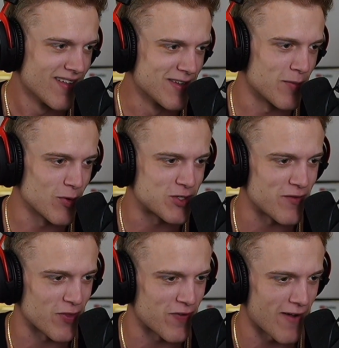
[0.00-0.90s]
Lil Brucey
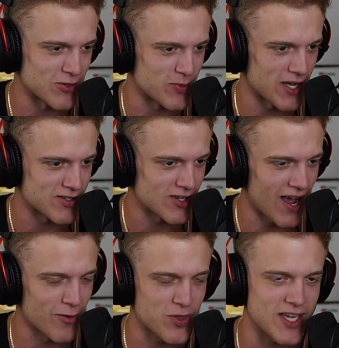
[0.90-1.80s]
for the 500 bits.
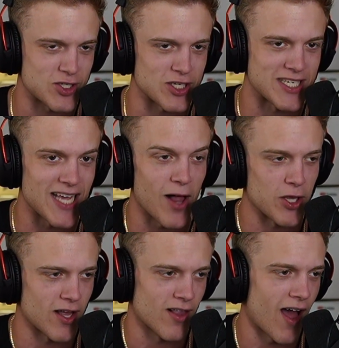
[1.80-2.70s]
I don't think it's just
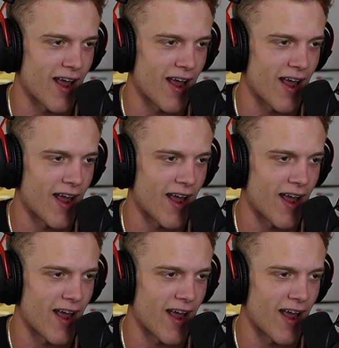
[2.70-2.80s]
yelling a lot.